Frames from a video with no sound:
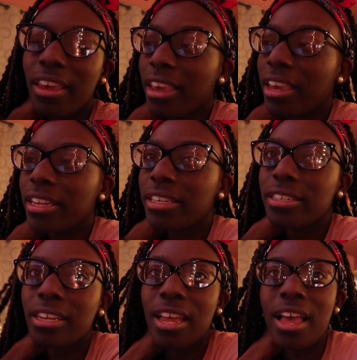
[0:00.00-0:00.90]

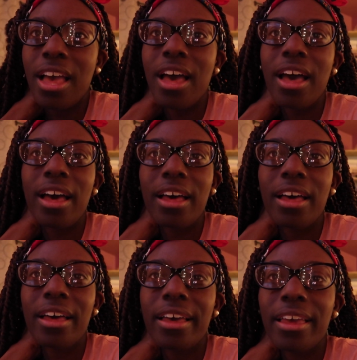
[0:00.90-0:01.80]
and
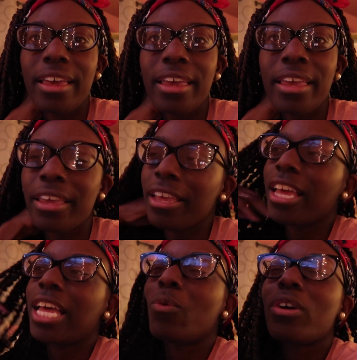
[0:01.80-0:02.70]
I
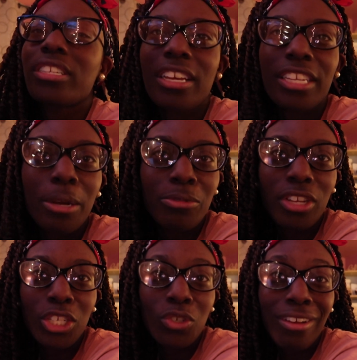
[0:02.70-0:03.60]
want to
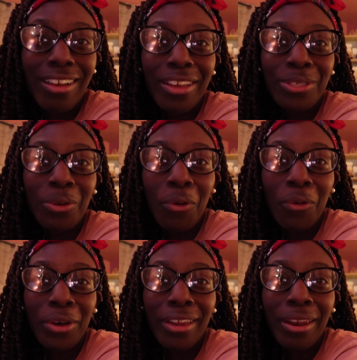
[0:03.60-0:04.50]
update you guys
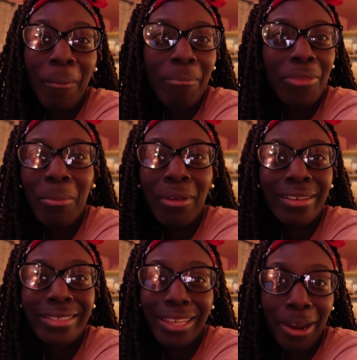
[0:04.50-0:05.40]
on the
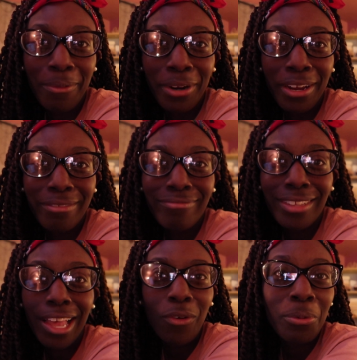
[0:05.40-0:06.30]
books that I read.
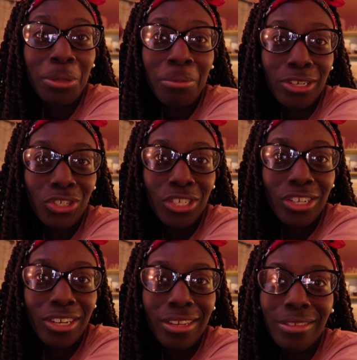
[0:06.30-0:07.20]
I'll put the picture
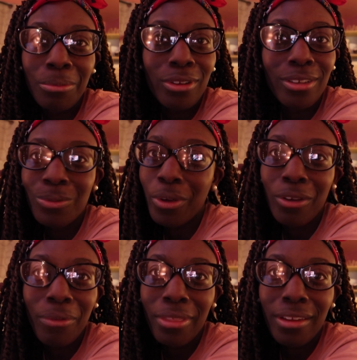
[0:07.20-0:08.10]
here because the book is way
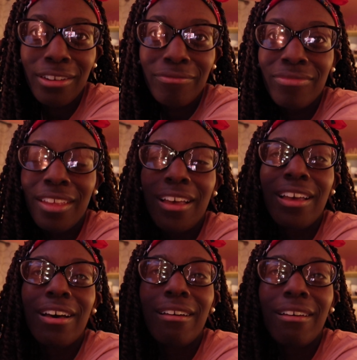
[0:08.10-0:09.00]
over there.
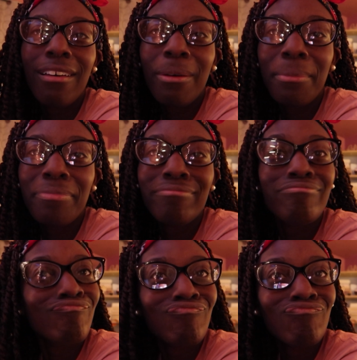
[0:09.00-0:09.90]
And
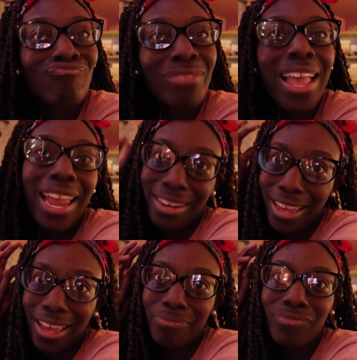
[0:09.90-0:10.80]

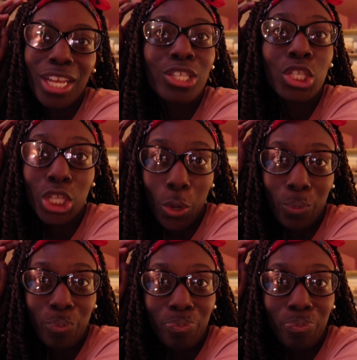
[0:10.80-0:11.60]
yeah, so